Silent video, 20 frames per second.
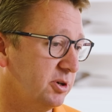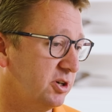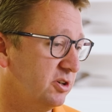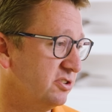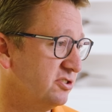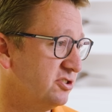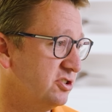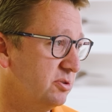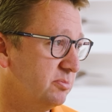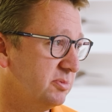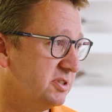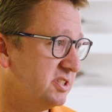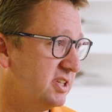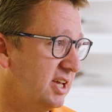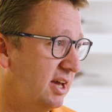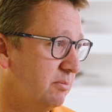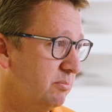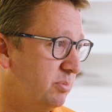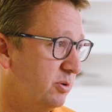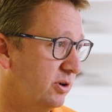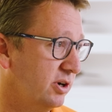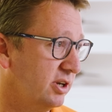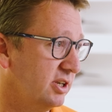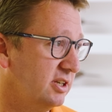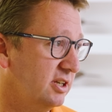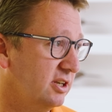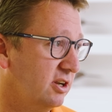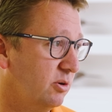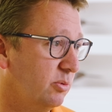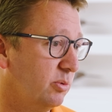a consumer
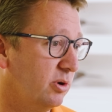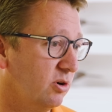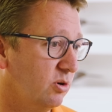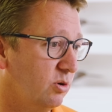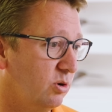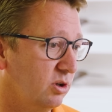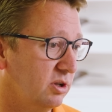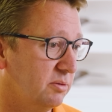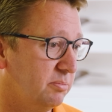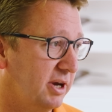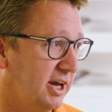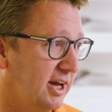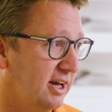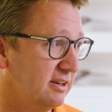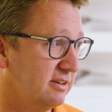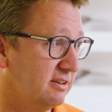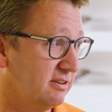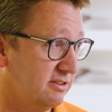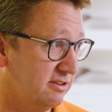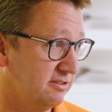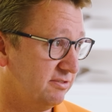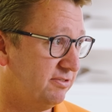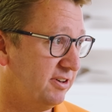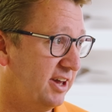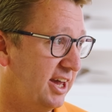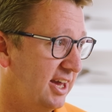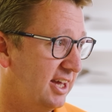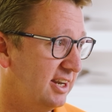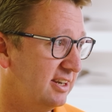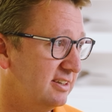standpoint, we're all about the
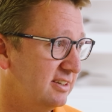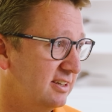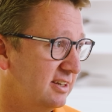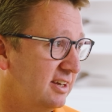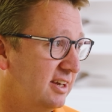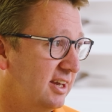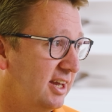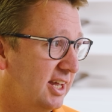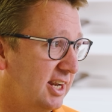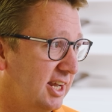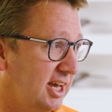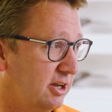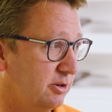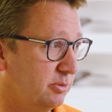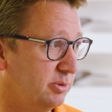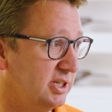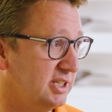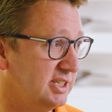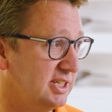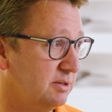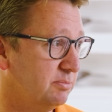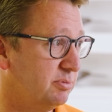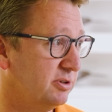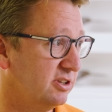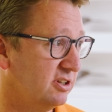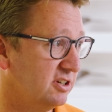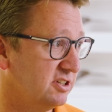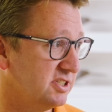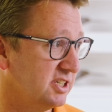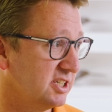fan and how do we deepen
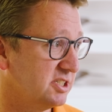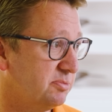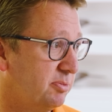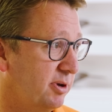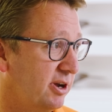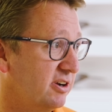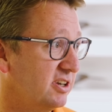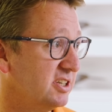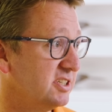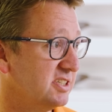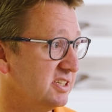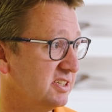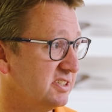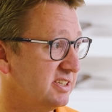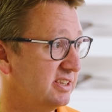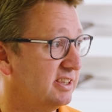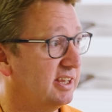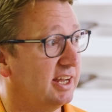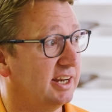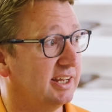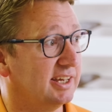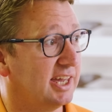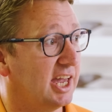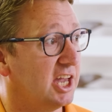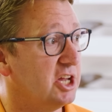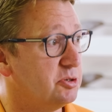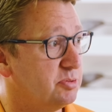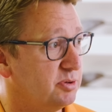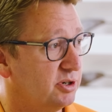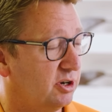those experiences and that
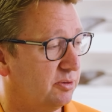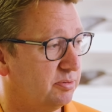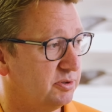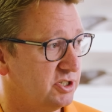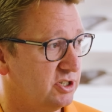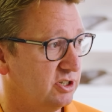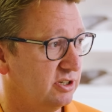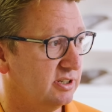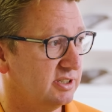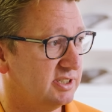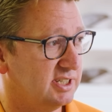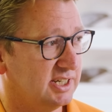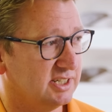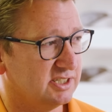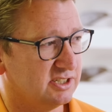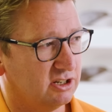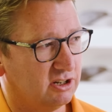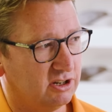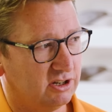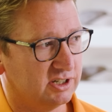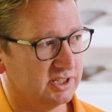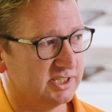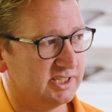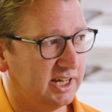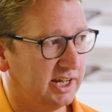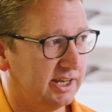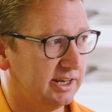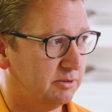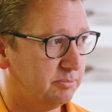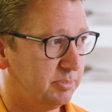engagement opportunities
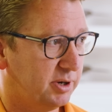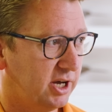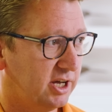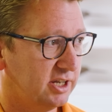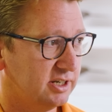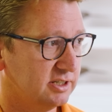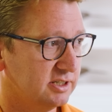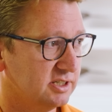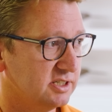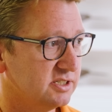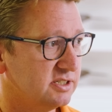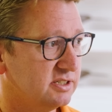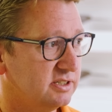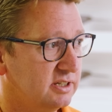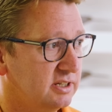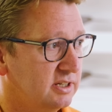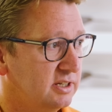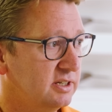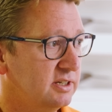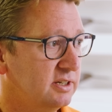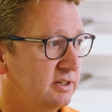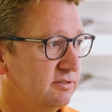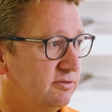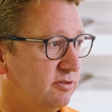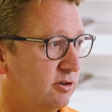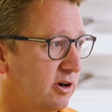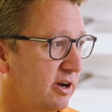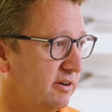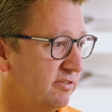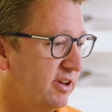alongside our partners
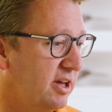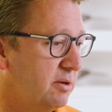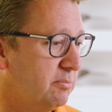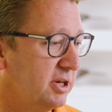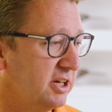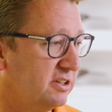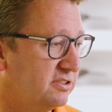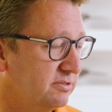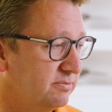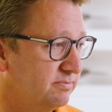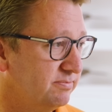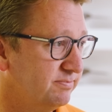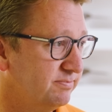for our fan base.